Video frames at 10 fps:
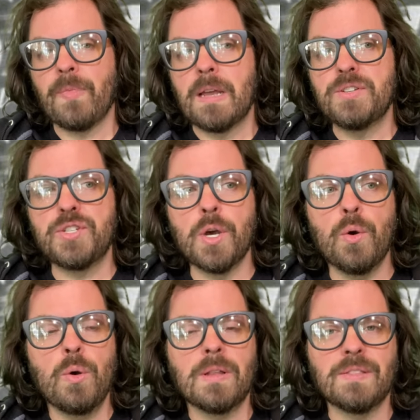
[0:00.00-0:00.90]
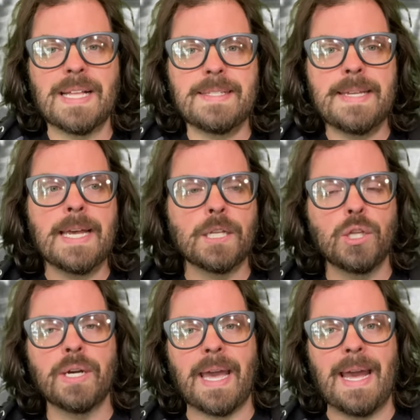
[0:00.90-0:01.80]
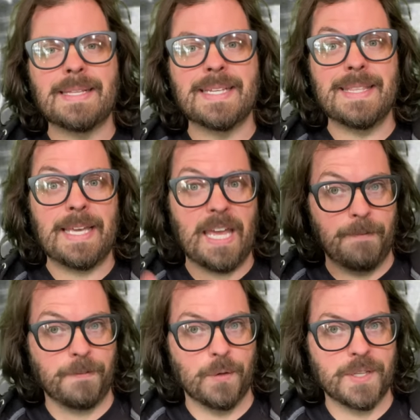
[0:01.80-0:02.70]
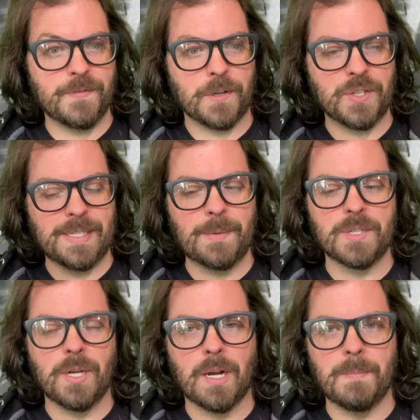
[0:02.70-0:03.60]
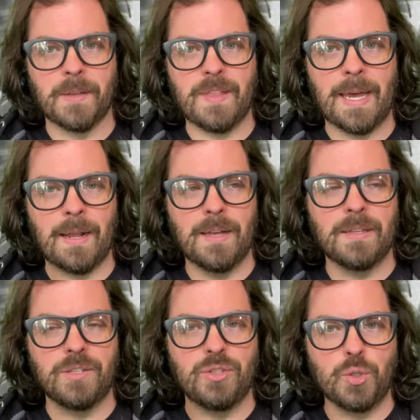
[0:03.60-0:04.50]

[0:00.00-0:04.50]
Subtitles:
So let's take a look at the influence first, because I want to talk about that.